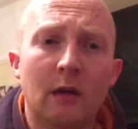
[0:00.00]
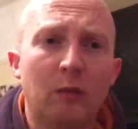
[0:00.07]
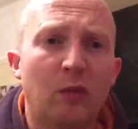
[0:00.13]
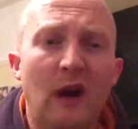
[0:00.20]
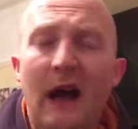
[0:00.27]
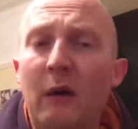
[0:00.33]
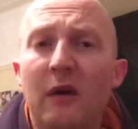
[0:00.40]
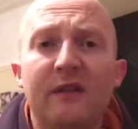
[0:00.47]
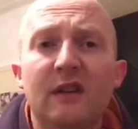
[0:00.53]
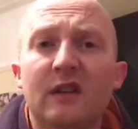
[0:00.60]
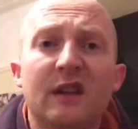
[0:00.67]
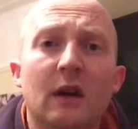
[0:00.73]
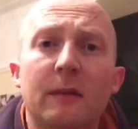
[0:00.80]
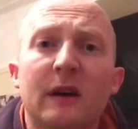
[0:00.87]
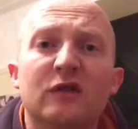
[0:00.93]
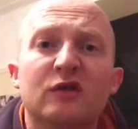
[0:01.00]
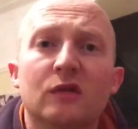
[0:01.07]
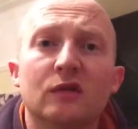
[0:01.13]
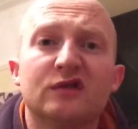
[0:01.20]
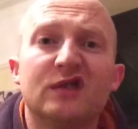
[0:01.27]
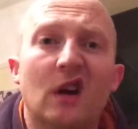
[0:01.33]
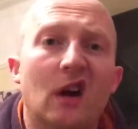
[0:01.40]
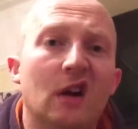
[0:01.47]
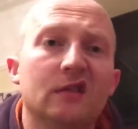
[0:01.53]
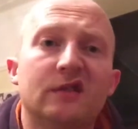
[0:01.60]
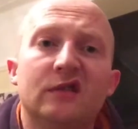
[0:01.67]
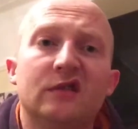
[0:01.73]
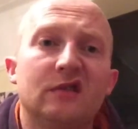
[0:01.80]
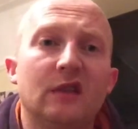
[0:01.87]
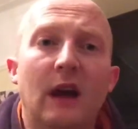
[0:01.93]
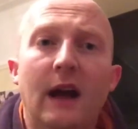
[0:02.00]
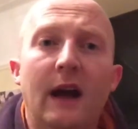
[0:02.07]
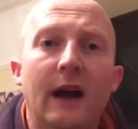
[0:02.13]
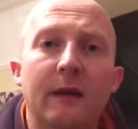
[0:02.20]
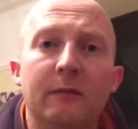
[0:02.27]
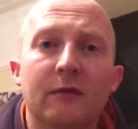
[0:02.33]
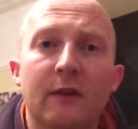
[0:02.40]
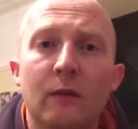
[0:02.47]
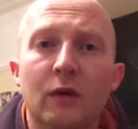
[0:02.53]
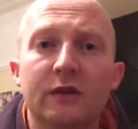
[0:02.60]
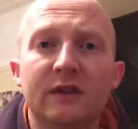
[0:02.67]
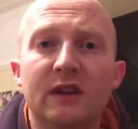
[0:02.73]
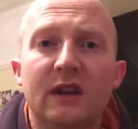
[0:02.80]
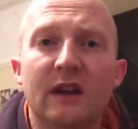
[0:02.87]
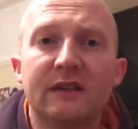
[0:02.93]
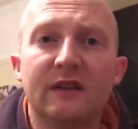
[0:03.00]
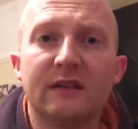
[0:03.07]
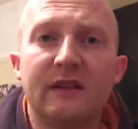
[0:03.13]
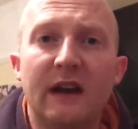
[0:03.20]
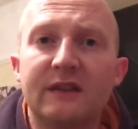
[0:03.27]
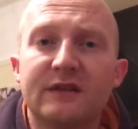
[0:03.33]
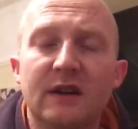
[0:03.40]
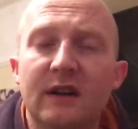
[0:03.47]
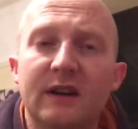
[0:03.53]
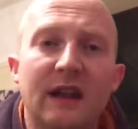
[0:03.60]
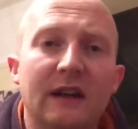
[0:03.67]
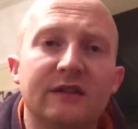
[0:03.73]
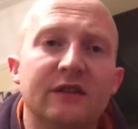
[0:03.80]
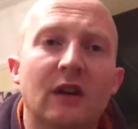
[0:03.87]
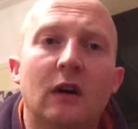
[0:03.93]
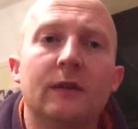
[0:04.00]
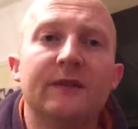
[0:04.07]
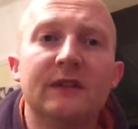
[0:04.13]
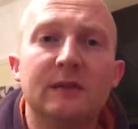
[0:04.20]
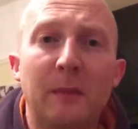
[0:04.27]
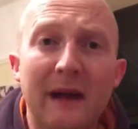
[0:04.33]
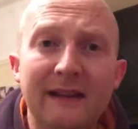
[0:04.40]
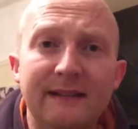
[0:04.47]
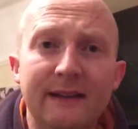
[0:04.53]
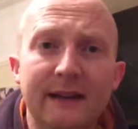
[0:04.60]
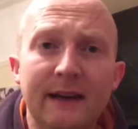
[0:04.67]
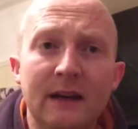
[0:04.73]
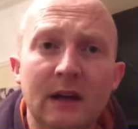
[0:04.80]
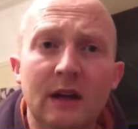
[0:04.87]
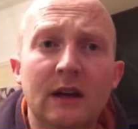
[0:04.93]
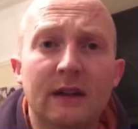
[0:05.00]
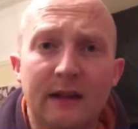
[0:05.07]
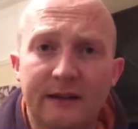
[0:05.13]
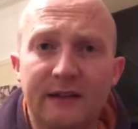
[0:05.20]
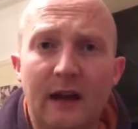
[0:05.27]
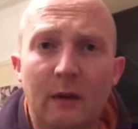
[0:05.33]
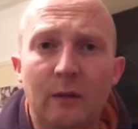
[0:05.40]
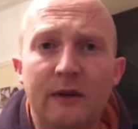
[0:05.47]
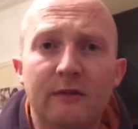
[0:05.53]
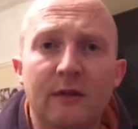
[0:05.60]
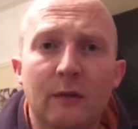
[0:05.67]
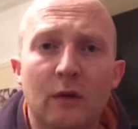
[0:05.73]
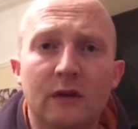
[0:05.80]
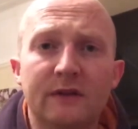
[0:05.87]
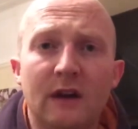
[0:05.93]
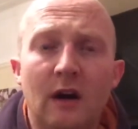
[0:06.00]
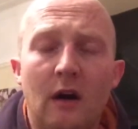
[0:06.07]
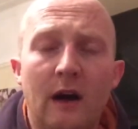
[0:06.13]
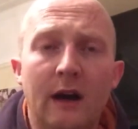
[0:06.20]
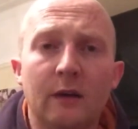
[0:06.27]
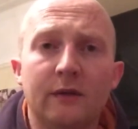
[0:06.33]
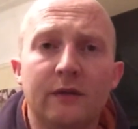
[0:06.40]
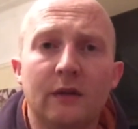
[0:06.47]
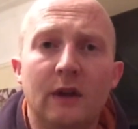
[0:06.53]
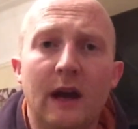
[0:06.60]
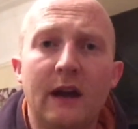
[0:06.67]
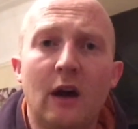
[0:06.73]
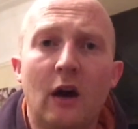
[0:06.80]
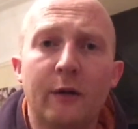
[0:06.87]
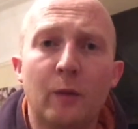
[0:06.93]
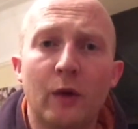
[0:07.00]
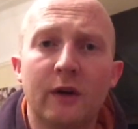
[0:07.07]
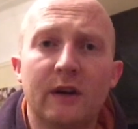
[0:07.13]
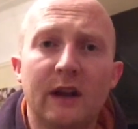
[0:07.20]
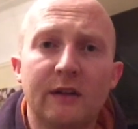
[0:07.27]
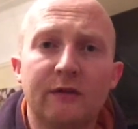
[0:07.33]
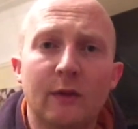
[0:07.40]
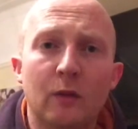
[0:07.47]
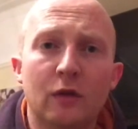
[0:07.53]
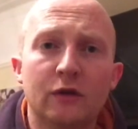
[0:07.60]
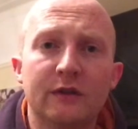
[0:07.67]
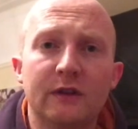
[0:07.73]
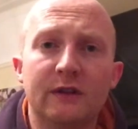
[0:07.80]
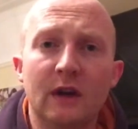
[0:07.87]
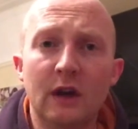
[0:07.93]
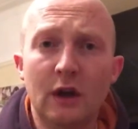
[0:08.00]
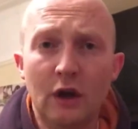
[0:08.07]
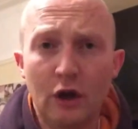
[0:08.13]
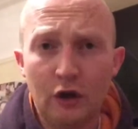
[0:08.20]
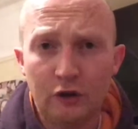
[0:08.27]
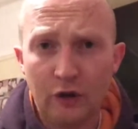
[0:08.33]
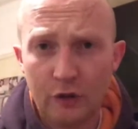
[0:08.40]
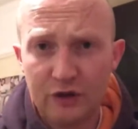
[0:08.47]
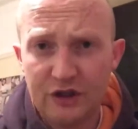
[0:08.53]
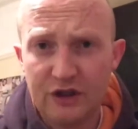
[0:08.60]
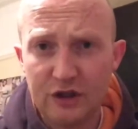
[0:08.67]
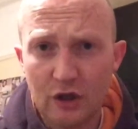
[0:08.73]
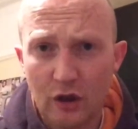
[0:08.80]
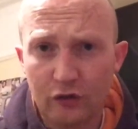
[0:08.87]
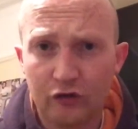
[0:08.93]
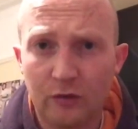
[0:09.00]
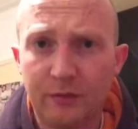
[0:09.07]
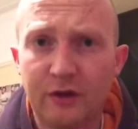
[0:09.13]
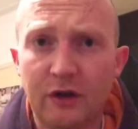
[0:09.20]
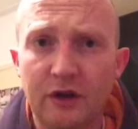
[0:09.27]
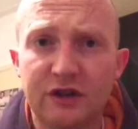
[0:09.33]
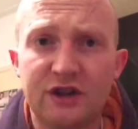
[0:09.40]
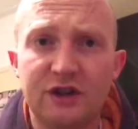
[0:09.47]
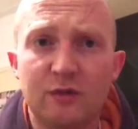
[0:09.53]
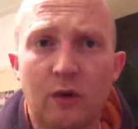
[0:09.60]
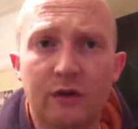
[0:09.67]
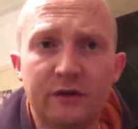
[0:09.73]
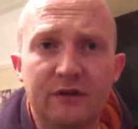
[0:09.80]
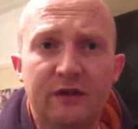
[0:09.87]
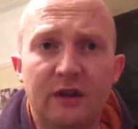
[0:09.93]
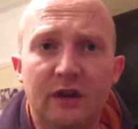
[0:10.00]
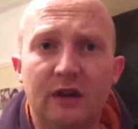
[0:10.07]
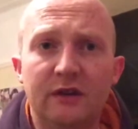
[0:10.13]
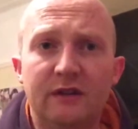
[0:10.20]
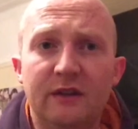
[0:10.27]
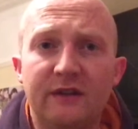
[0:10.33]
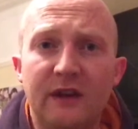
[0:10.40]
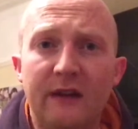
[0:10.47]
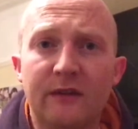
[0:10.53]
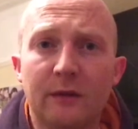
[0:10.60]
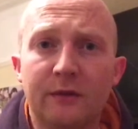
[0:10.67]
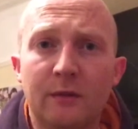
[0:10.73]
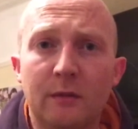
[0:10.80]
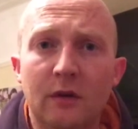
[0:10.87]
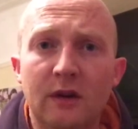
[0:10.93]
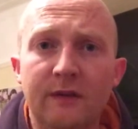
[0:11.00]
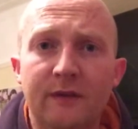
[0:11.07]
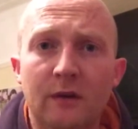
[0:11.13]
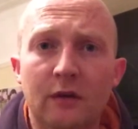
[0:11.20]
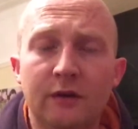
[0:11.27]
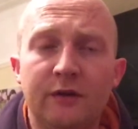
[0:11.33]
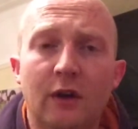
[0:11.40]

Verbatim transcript: Well, however you think about chore charts, um, rewarding your kids, etc., that's not up for debate here. That's how we reward in our house, okay? Hard work gets rewarded. So she's got something that she's wanting to, to save up some money for.